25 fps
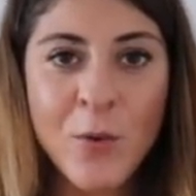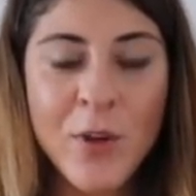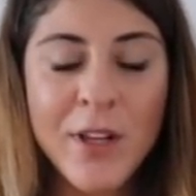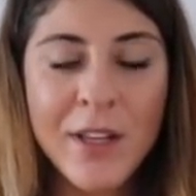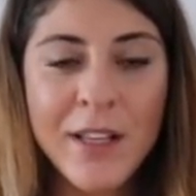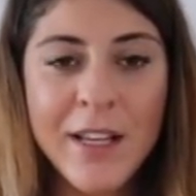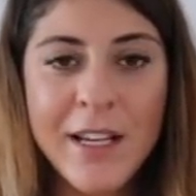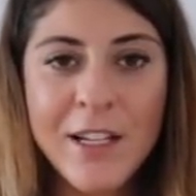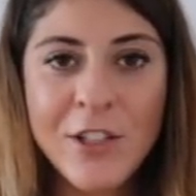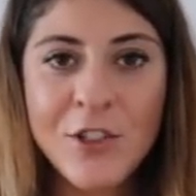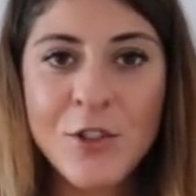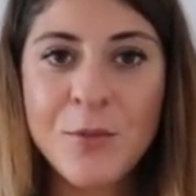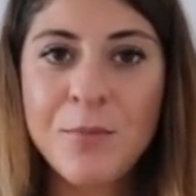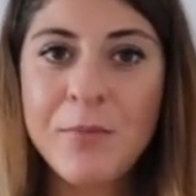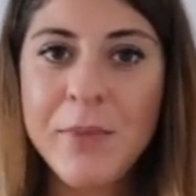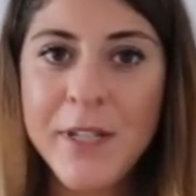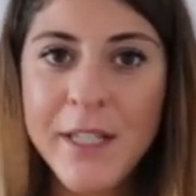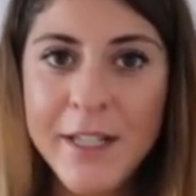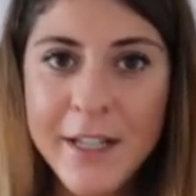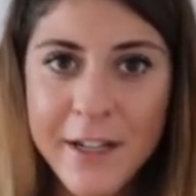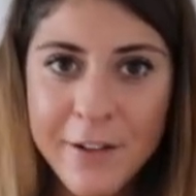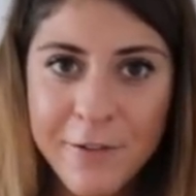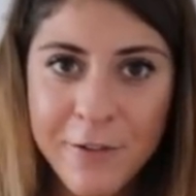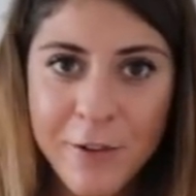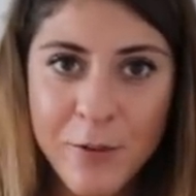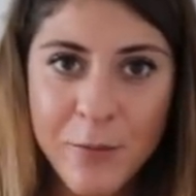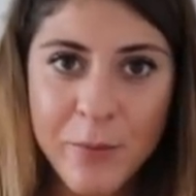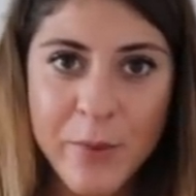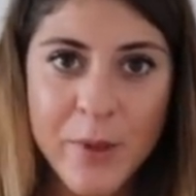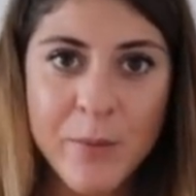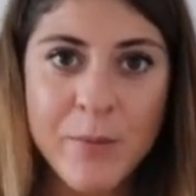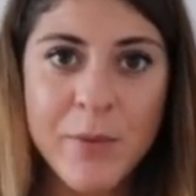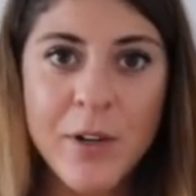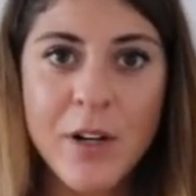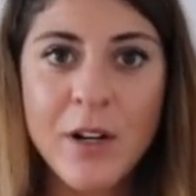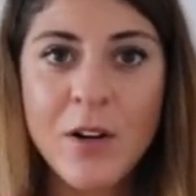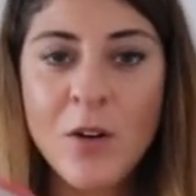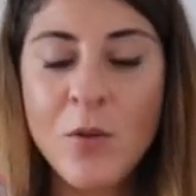We like to be there for
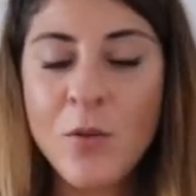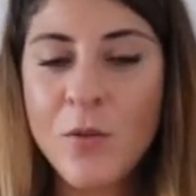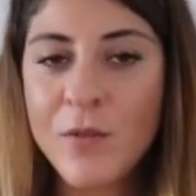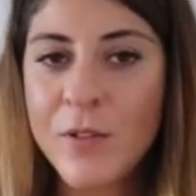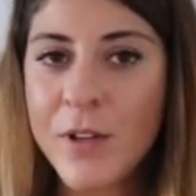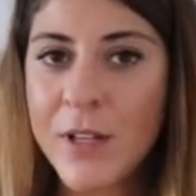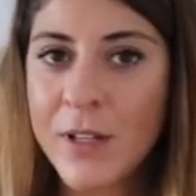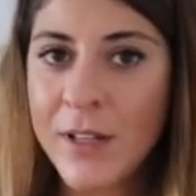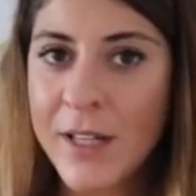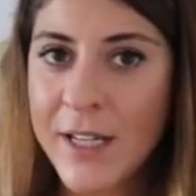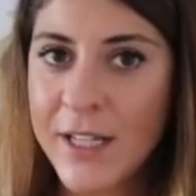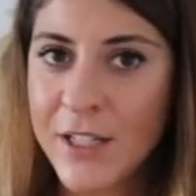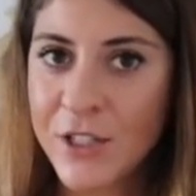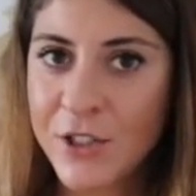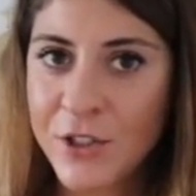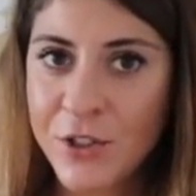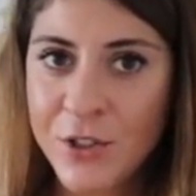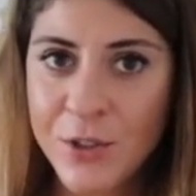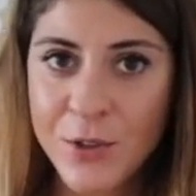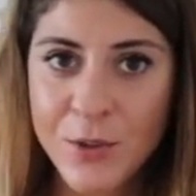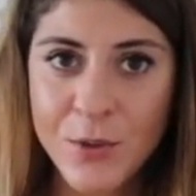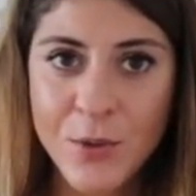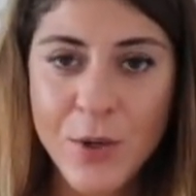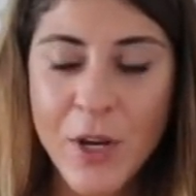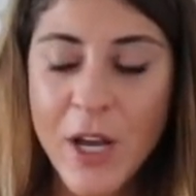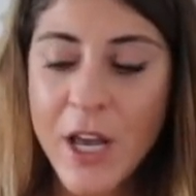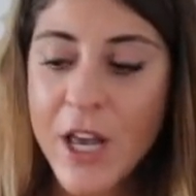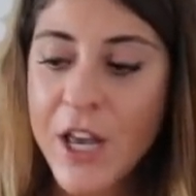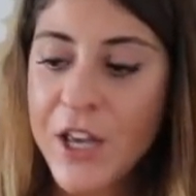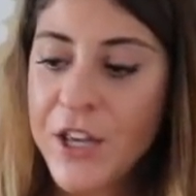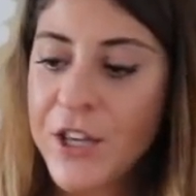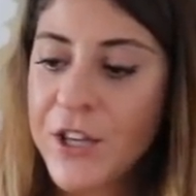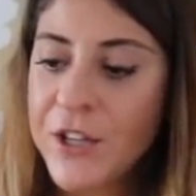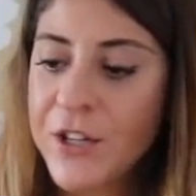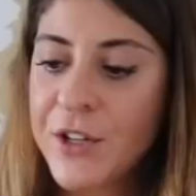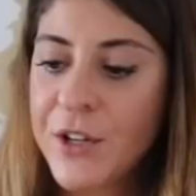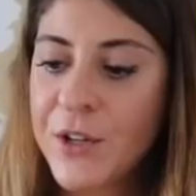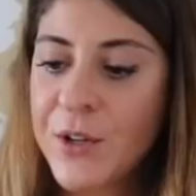people. We like to,
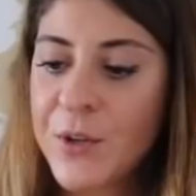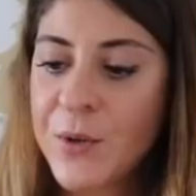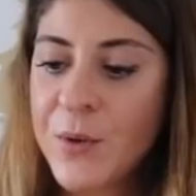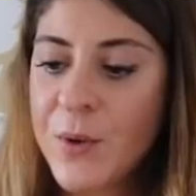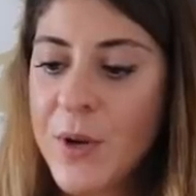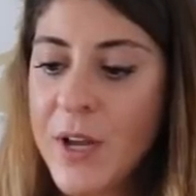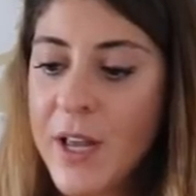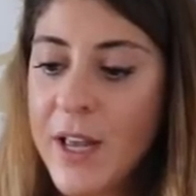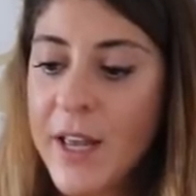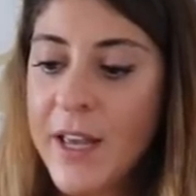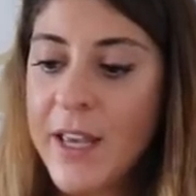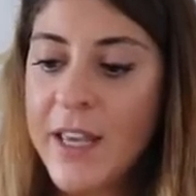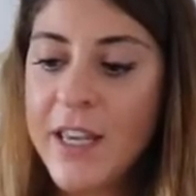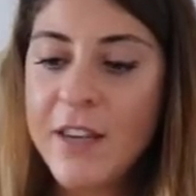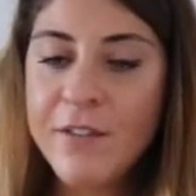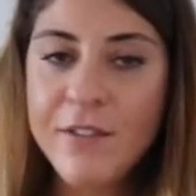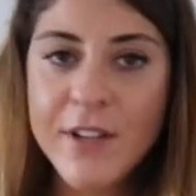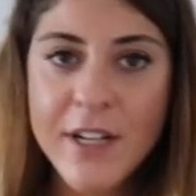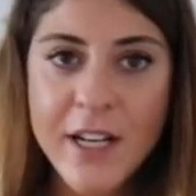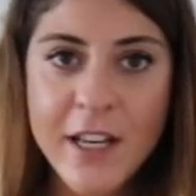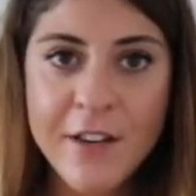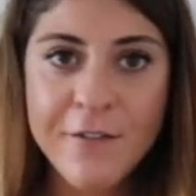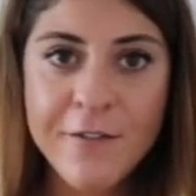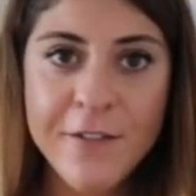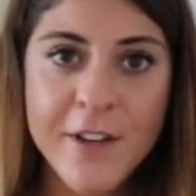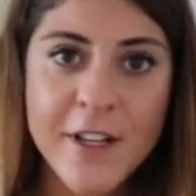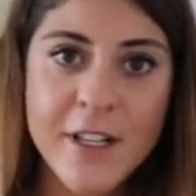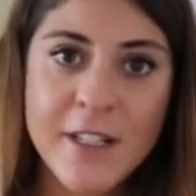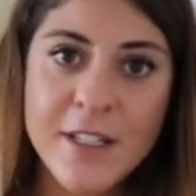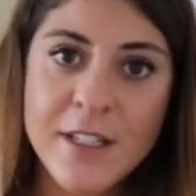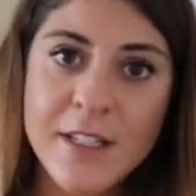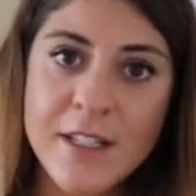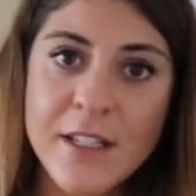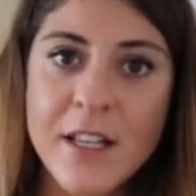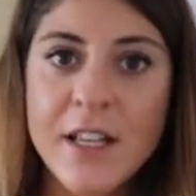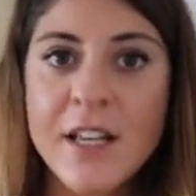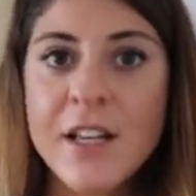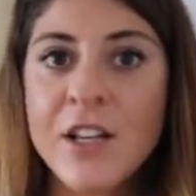you know, even if
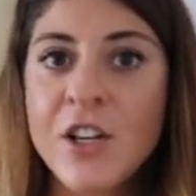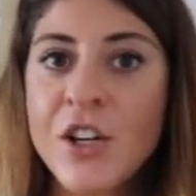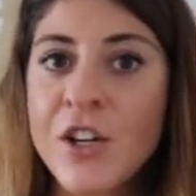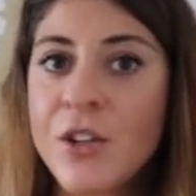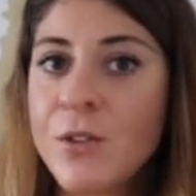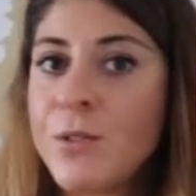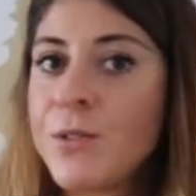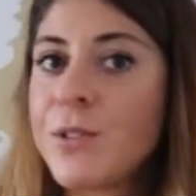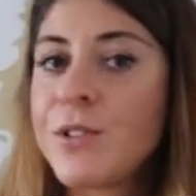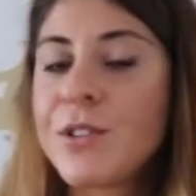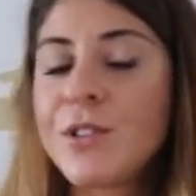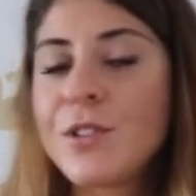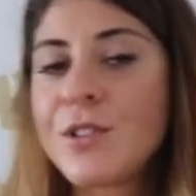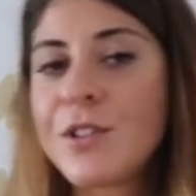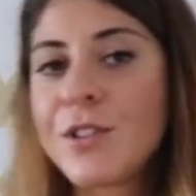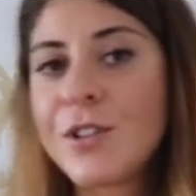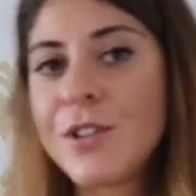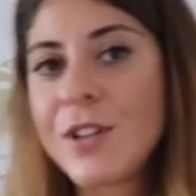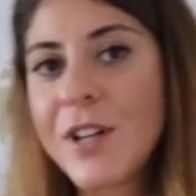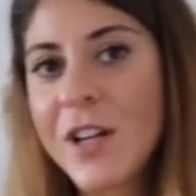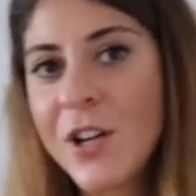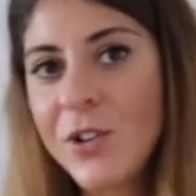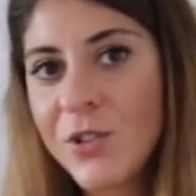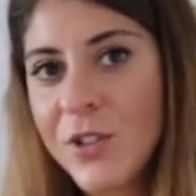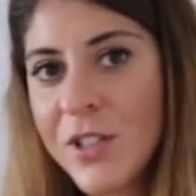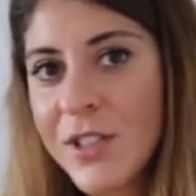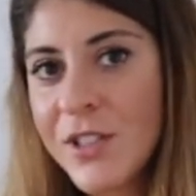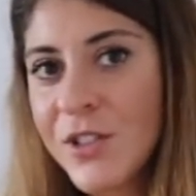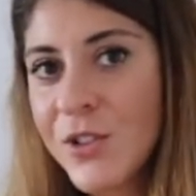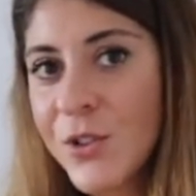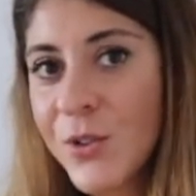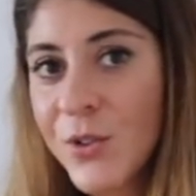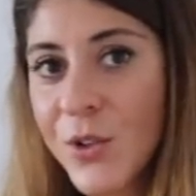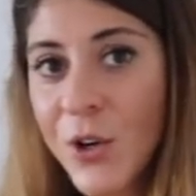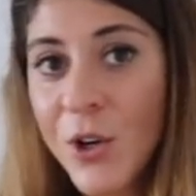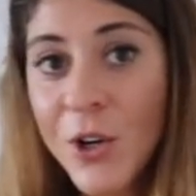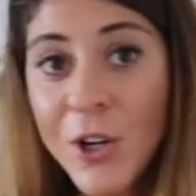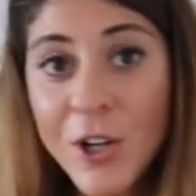it's going to turn out
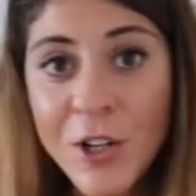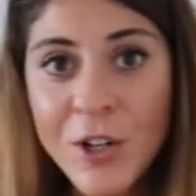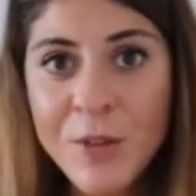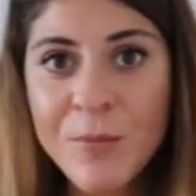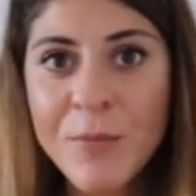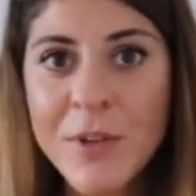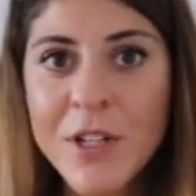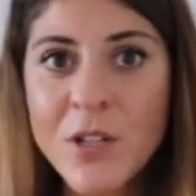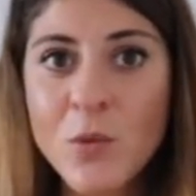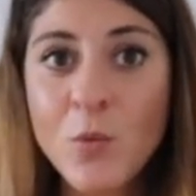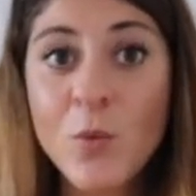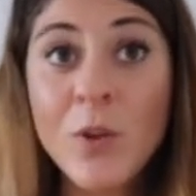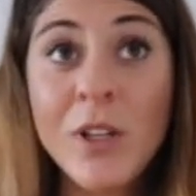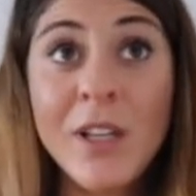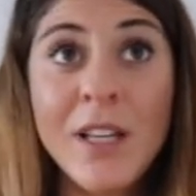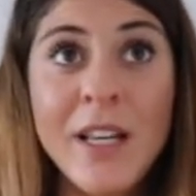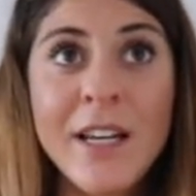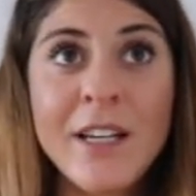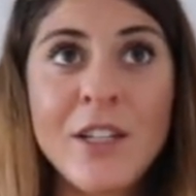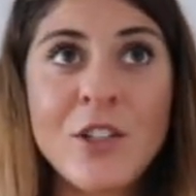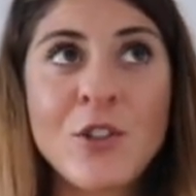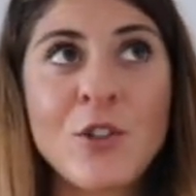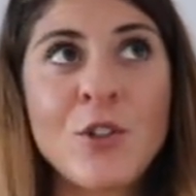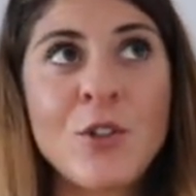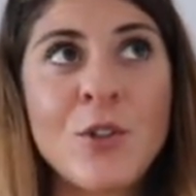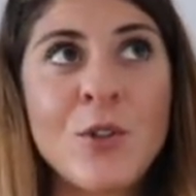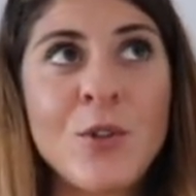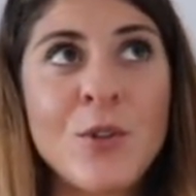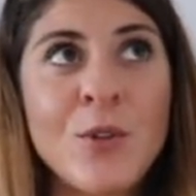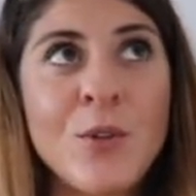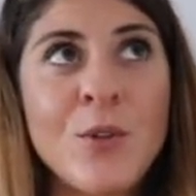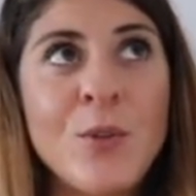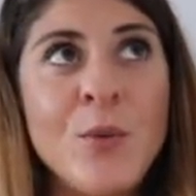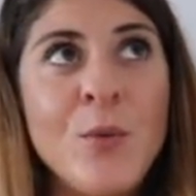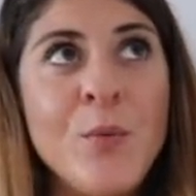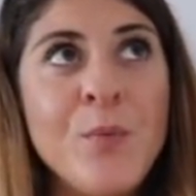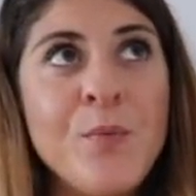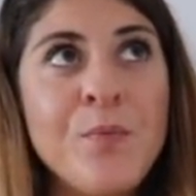into an argument, we like
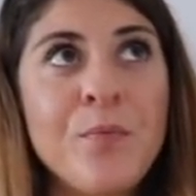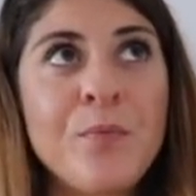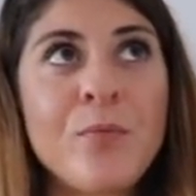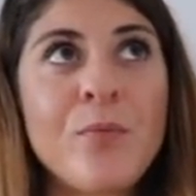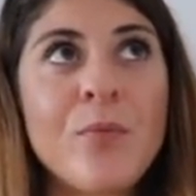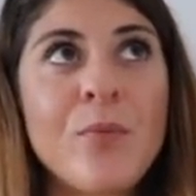to,